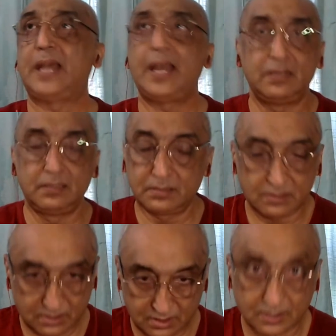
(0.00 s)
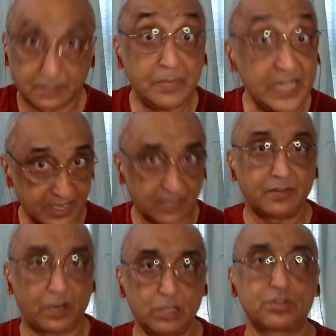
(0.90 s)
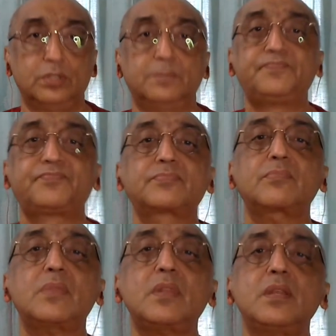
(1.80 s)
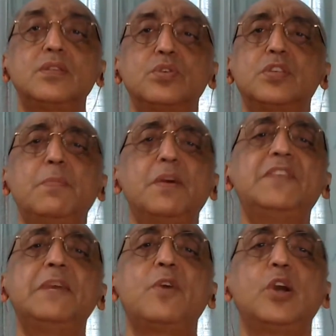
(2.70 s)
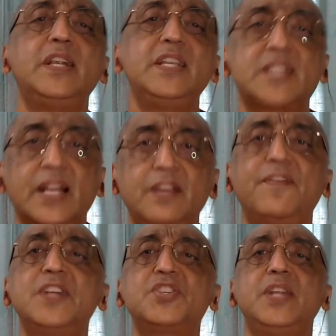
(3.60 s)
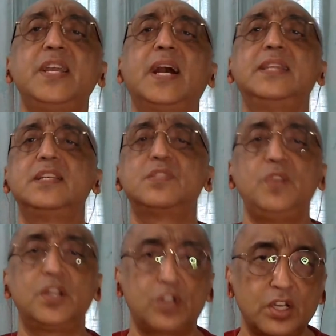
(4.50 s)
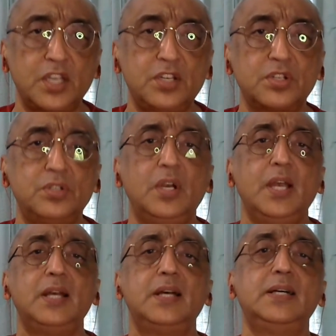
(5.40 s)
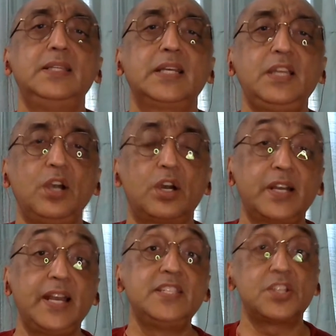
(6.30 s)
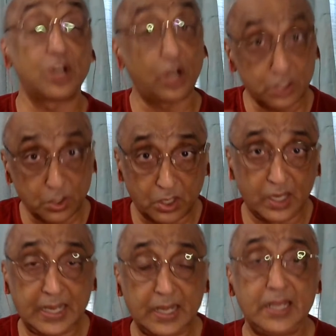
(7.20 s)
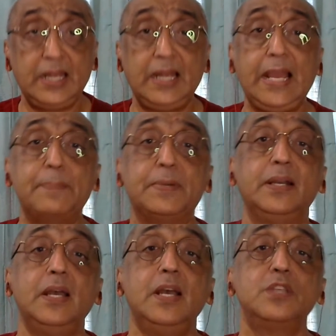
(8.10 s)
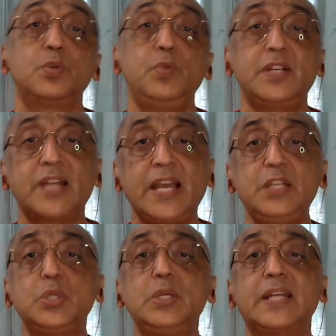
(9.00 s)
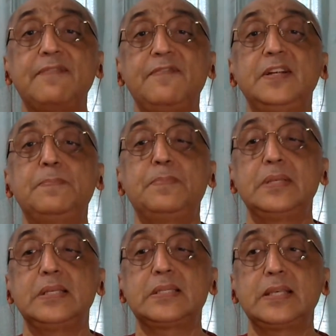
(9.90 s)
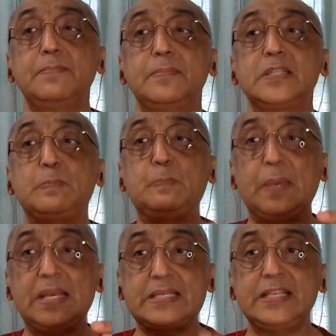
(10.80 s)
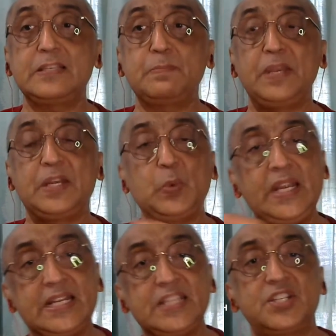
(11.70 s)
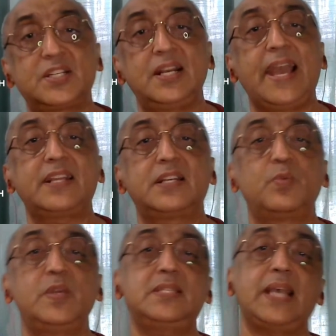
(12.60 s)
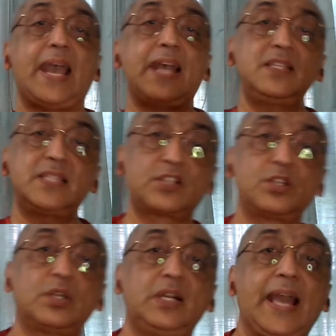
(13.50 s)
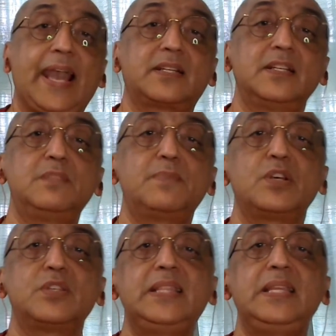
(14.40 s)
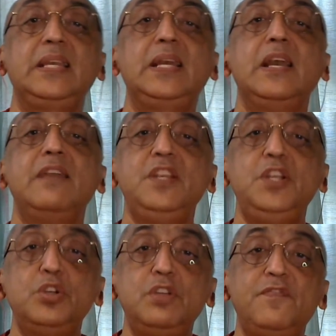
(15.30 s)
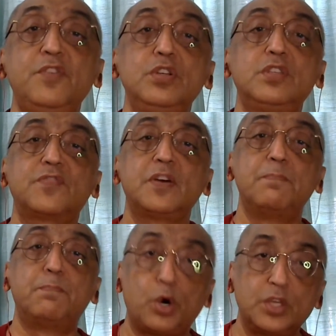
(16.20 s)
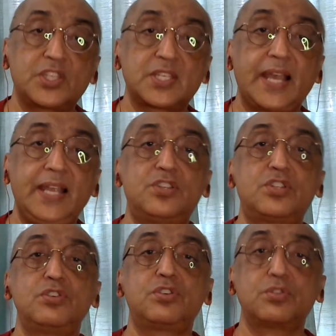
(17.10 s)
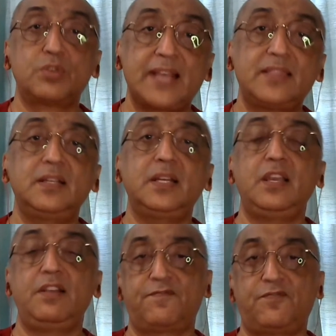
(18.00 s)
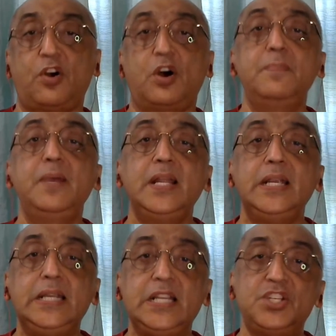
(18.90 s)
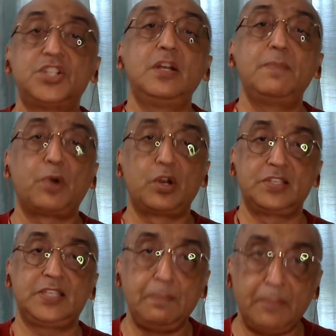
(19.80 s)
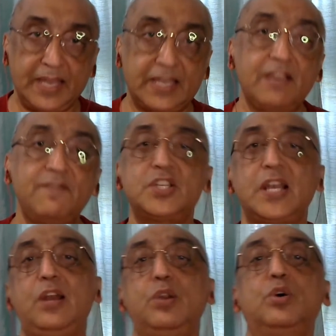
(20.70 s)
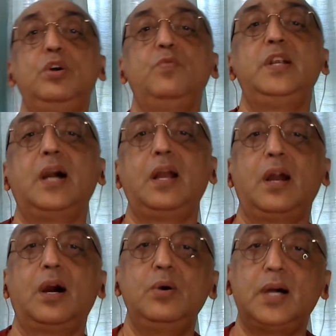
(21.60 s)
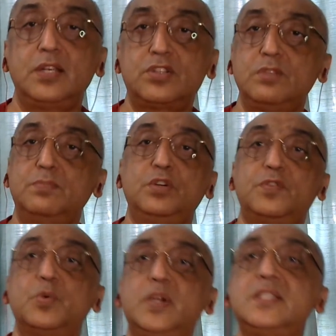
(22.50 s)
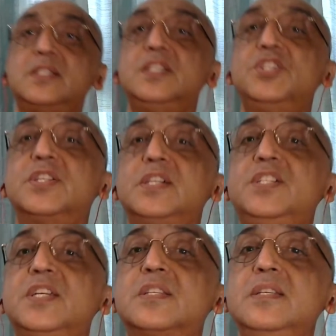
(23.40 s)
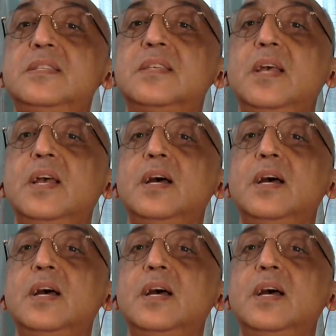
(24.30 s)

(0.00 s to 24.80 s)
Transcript: and media also. So some of them have already started functioning, others we are talking to the key organization also in labor. So we're trying to develop some spaces between digital activists and sectoral actors, because I think we need views from both sides to together inform digital policy making, which alone would allow us to move towards digital justice